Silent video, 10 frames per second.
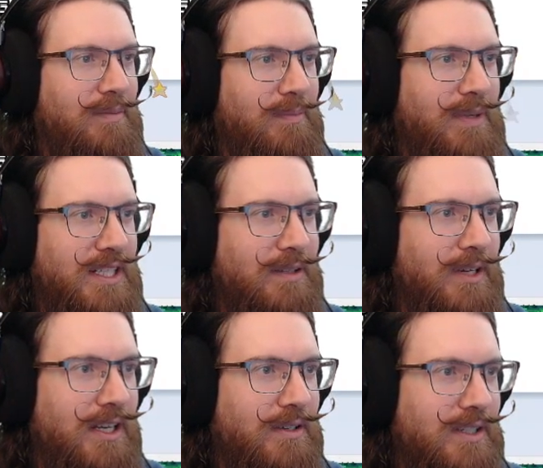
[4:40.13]
But basically
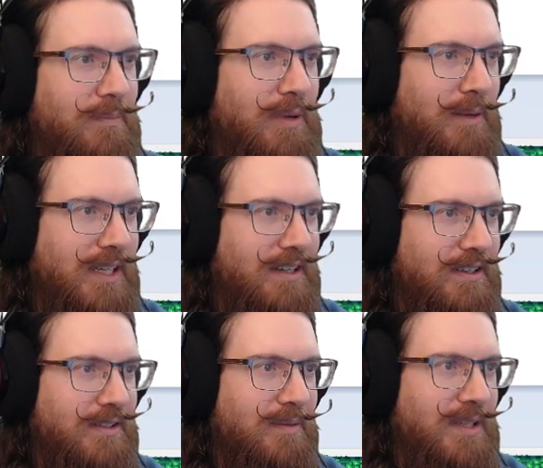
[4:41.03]
what I do is I pop the
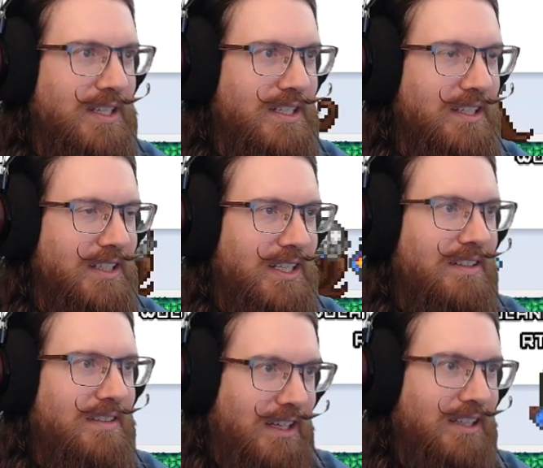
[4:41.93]
character up
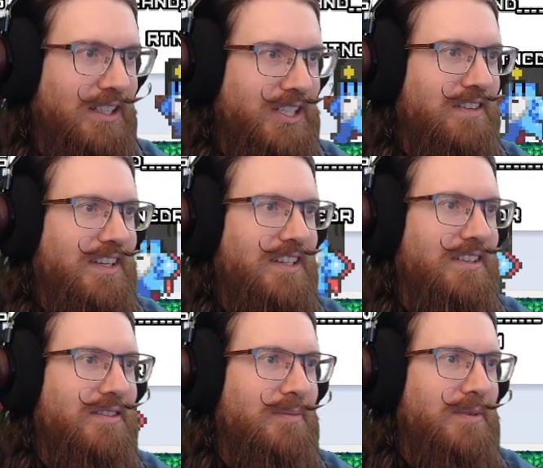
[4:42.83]
instantly, the collision of the
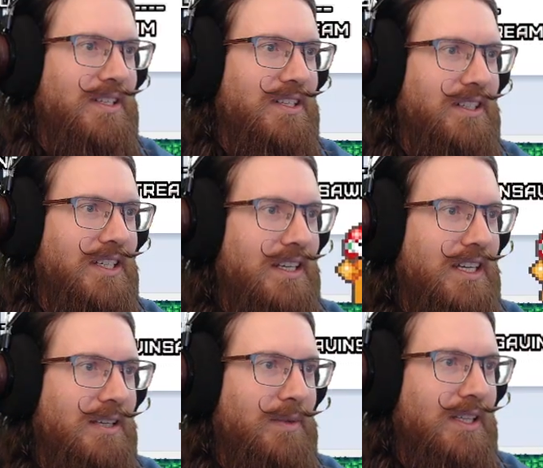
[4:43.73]
character up instantly,
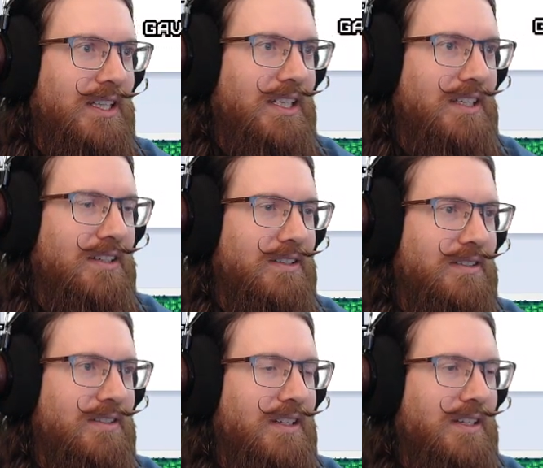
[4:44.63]
and then we let the
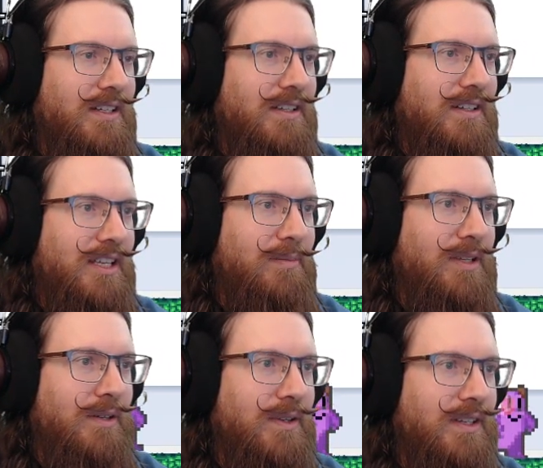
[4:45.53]
character kind of keep
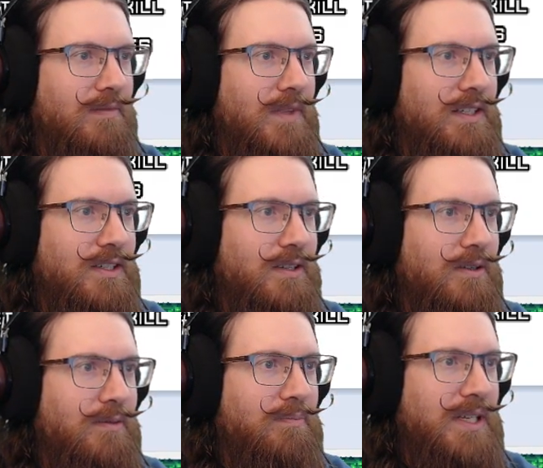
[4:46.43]
going. And
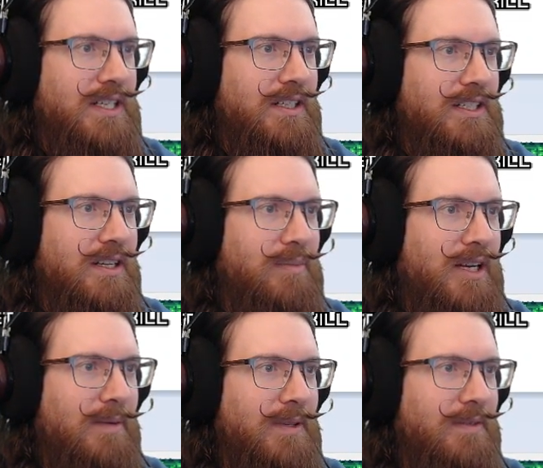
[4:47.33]
so basically it's going to
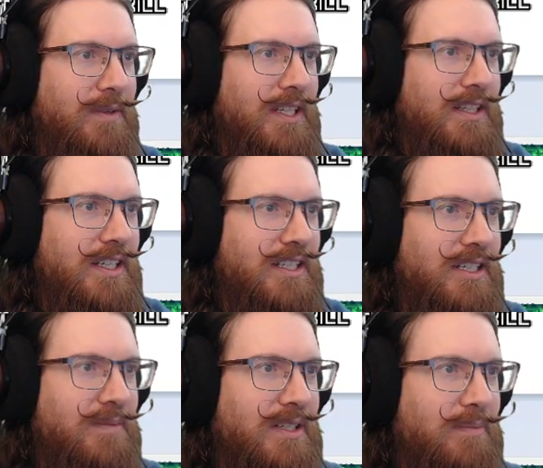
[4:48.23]
pop and then we hit the next
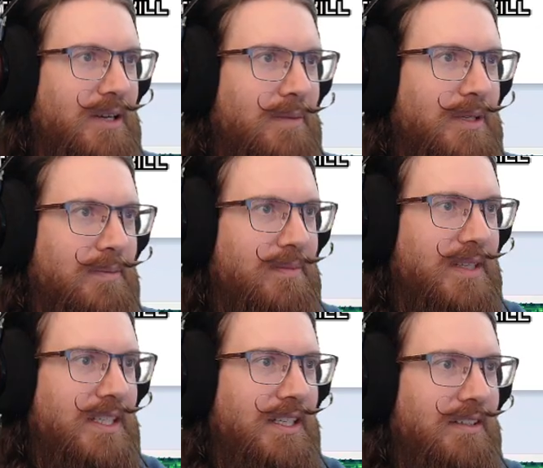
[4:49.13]
step, it's going to pop up.
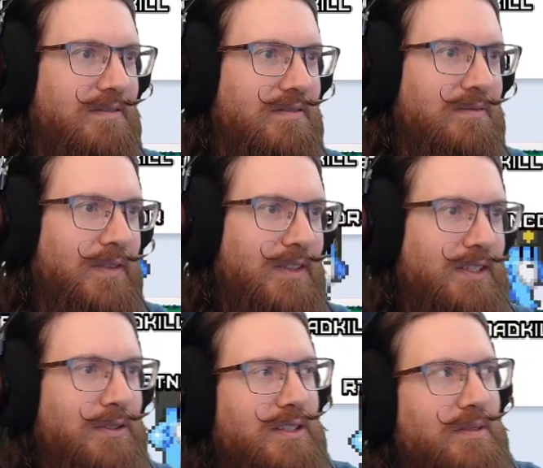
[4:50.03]
And then we have to
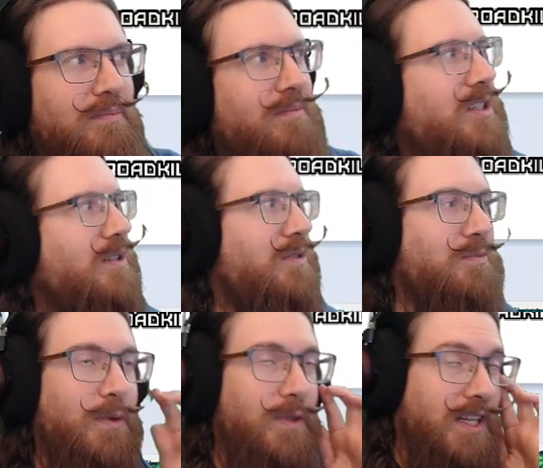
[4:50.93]
do some some
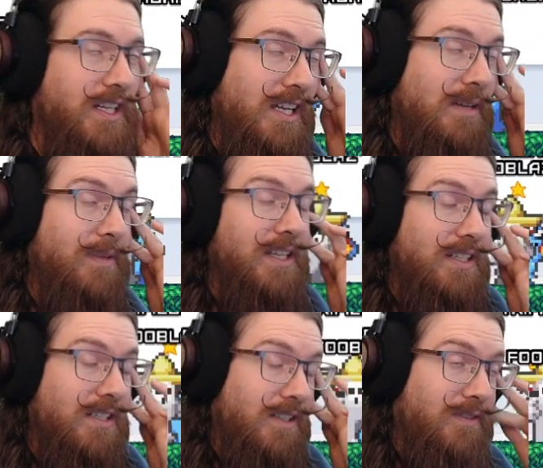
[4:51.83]
smoothing and damping
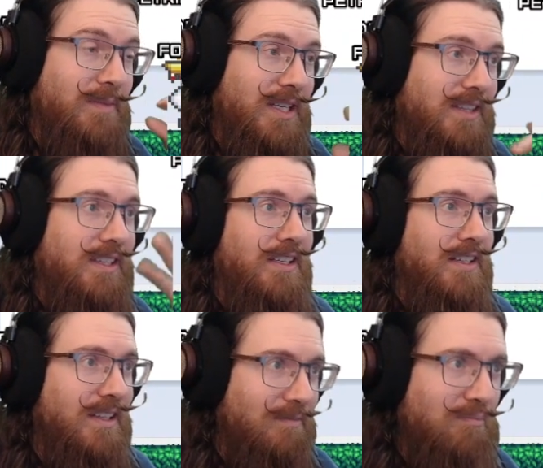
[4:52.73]
and stuff to make
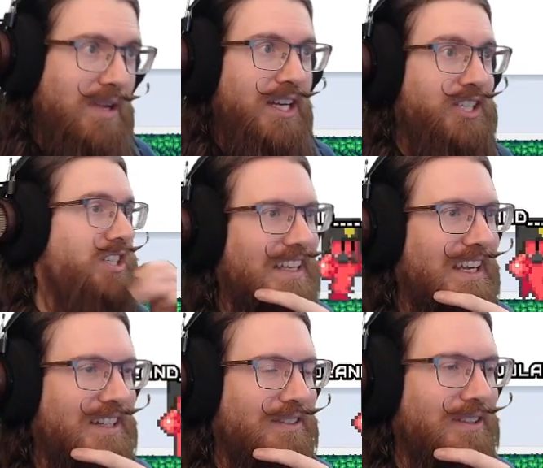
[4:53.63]
the mesh
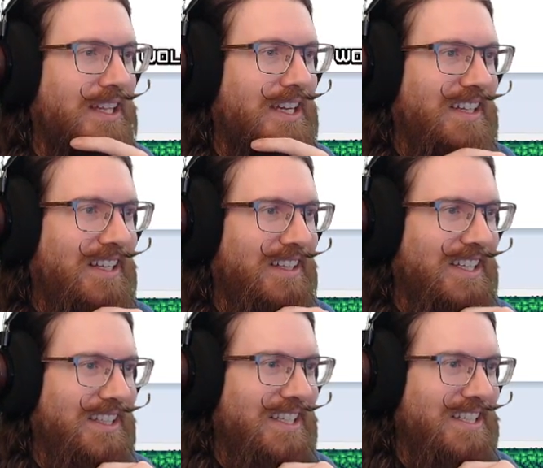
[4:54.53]
handle that
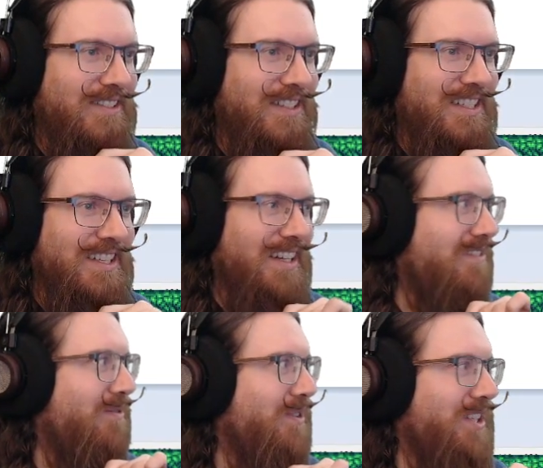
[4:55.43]
elegantly so it's
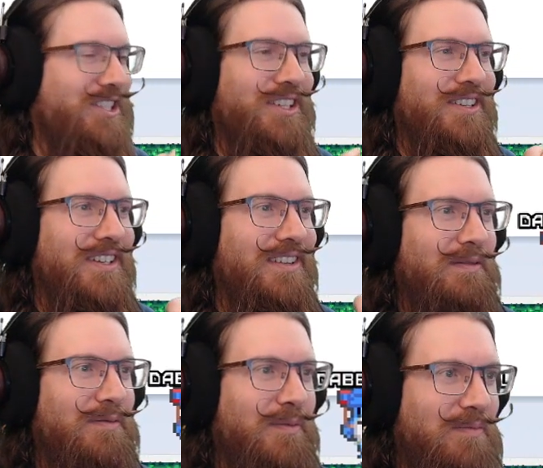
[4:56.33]
not really
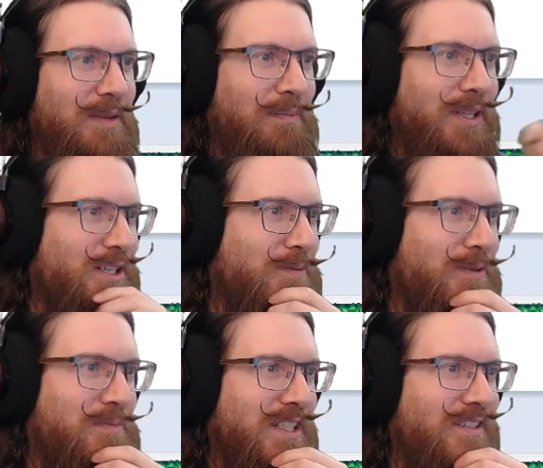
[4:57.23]
jarring from the player's
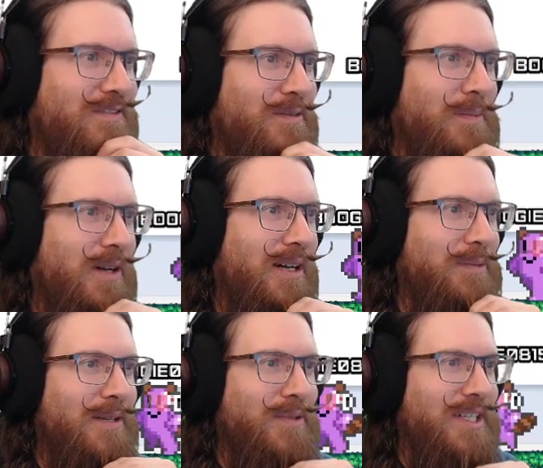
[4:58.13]
perspective to be
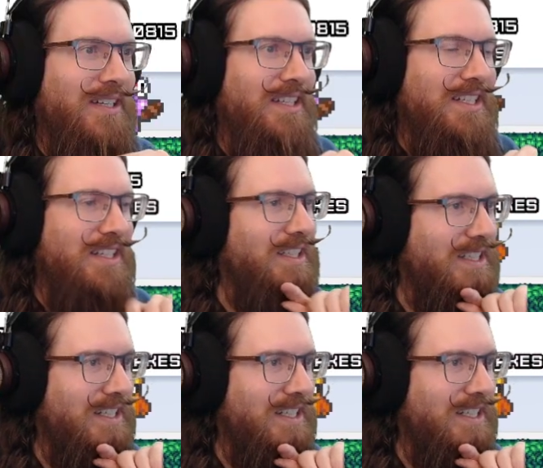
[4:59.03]
popping up and down these things.